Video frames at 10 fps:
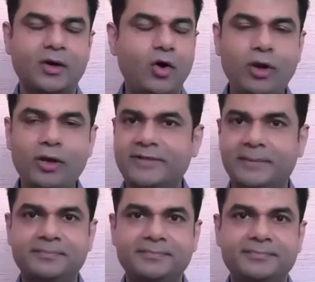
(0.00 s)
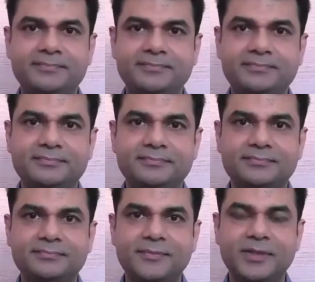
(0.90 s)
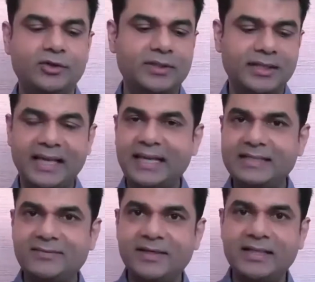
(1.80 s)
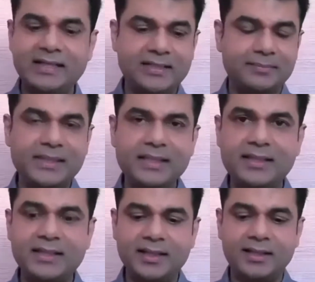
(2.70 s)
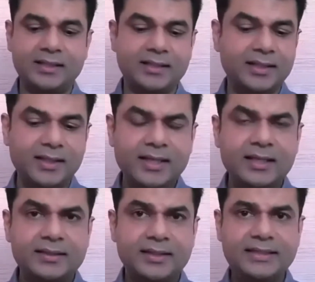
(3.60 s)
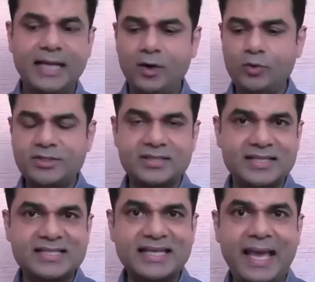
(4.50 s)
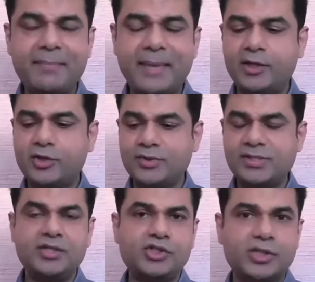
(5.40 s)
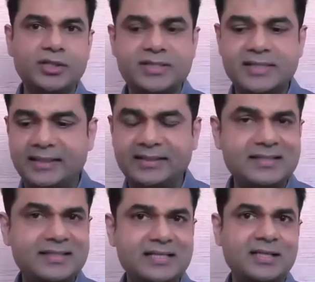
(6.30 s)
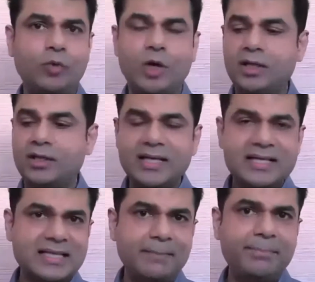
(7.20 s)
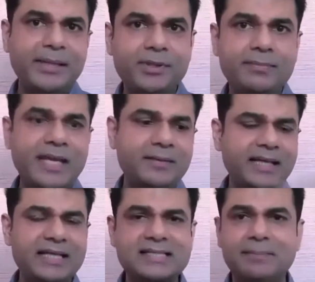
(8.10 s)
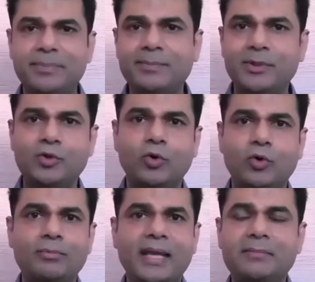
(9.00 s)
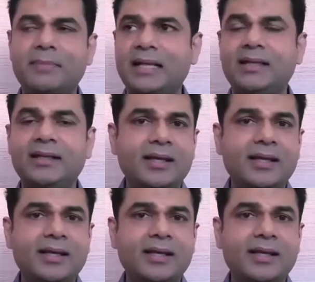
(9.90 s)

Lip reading: All of them. The negativity, the media, the doubts, the scam accusations that this doesn't work. Some people make money, some people don't make money.